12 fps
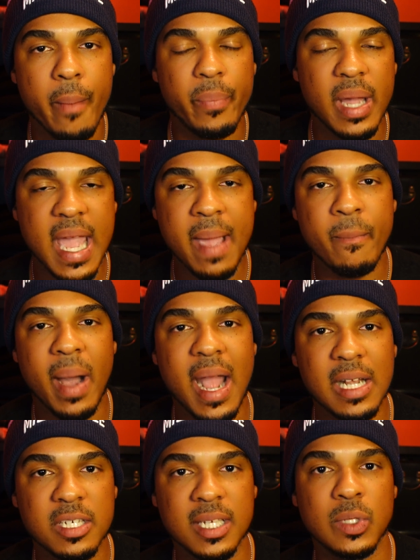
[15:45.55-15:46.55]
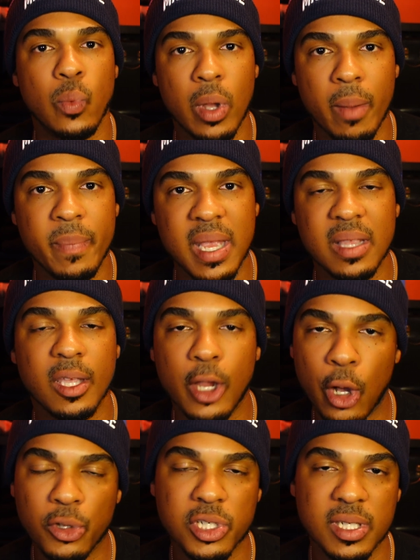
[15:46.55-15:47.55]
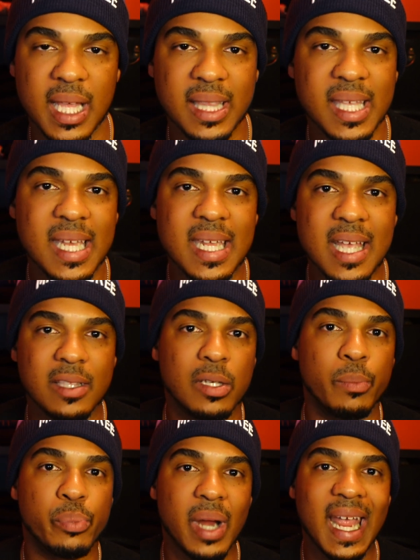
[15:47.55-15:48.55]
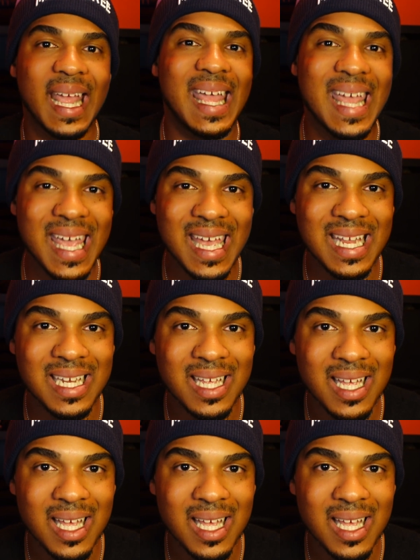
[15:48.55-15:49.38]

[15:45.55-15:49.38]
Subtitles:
but it might just well be the culture that they need to bring in,